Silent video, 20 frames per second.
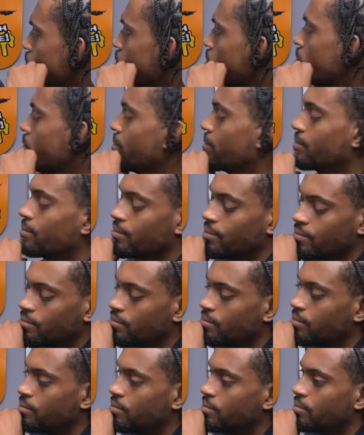
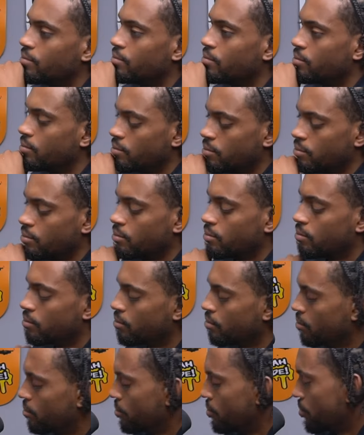
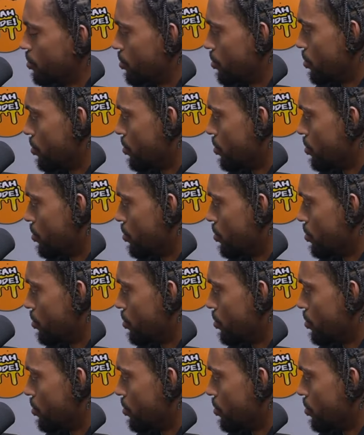[no speech]